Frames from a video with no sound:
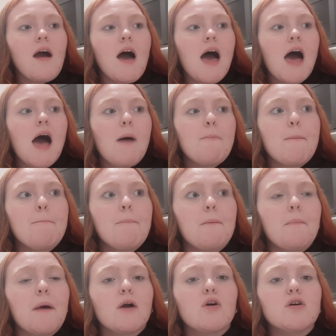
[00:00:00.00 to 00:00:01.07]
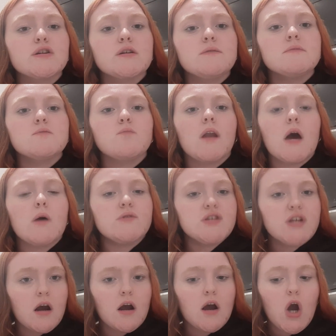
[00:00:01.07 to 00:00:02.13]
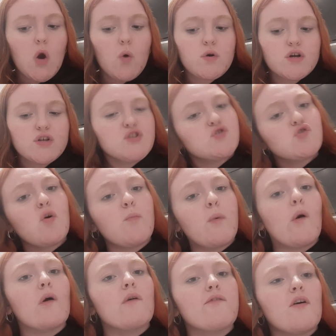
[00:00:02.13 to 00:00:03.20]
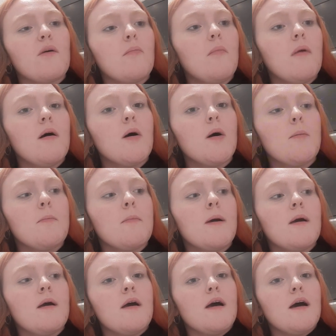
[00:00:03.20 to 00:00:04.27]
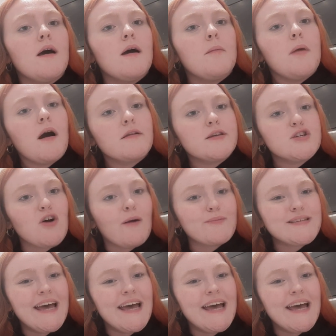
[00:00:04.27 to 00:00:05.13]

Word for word: Um, but my costumes when I was younger were store bought from party shops.